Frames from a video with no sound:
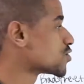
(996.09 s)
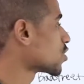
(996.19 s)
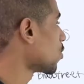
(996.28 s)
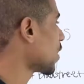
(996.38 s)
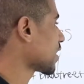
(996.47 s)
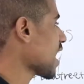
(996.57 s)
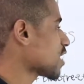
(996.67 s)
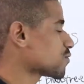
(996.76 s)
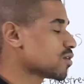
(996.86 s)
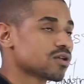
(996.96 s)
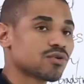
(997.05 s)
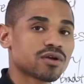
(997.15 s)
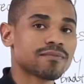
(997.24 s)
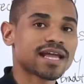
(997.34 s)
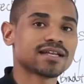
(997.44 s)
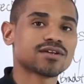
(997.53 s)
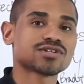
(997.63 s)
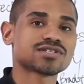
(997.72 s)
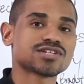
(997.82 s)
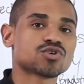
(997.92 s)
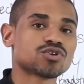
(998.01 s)
So in a cash flow loan, they're making their
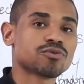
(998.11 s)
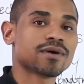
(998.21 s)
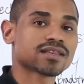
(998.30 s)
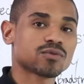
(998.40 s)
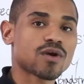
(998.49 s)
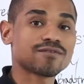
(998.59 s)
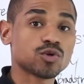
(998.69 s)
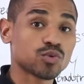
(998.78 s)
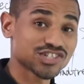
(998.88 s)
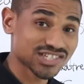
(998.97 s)
decision on your monthly revenue,